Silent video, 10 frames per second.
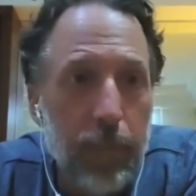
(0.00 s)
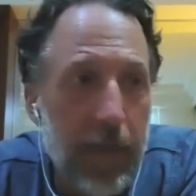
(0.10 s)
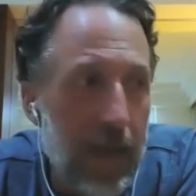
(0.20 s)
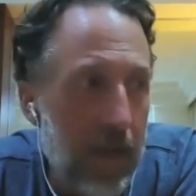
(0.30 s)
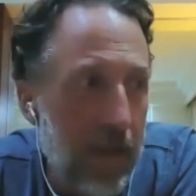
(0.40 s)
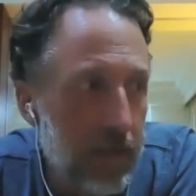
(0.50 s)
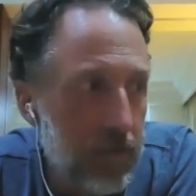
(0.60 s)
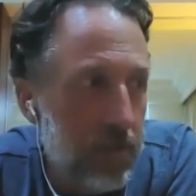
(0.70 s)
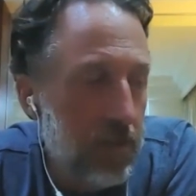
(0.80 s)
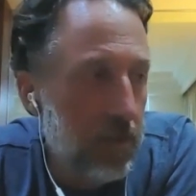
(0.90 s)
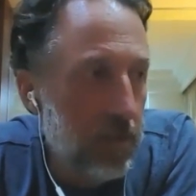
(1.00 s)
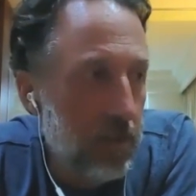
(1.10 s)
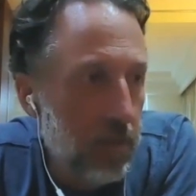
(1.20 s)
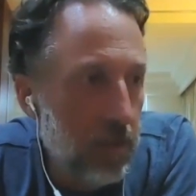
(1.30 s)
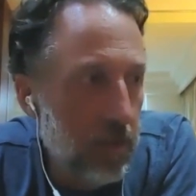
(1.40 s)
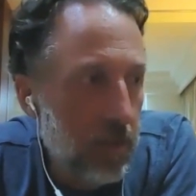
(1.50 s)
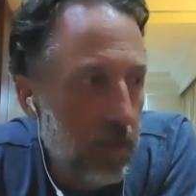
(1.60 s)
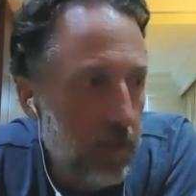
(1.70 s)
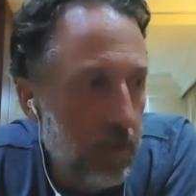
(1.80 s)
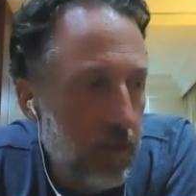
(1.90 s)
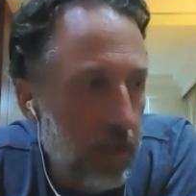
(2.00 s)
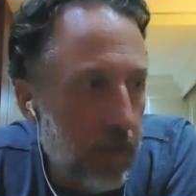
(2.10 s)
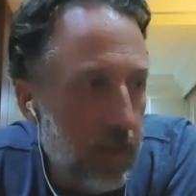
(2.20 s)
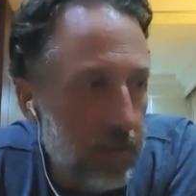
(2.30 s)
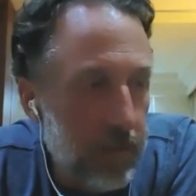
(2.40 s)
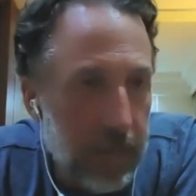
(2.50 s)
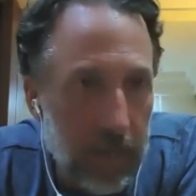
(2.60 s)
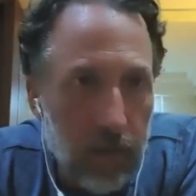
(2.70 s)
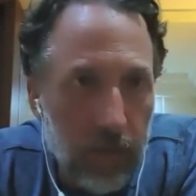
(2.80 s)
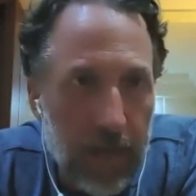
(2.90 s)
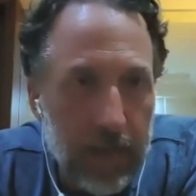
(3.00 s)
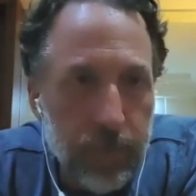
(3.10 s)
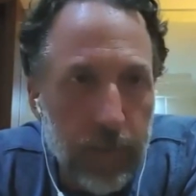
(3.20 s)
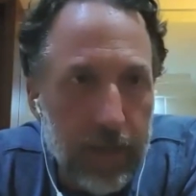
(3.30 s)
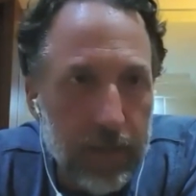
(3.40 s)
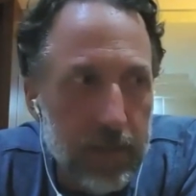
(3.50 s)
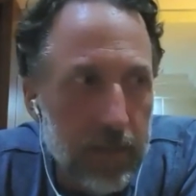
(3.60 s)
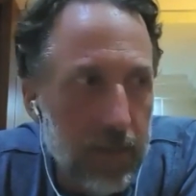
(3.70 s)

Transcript: passed to get out of last place,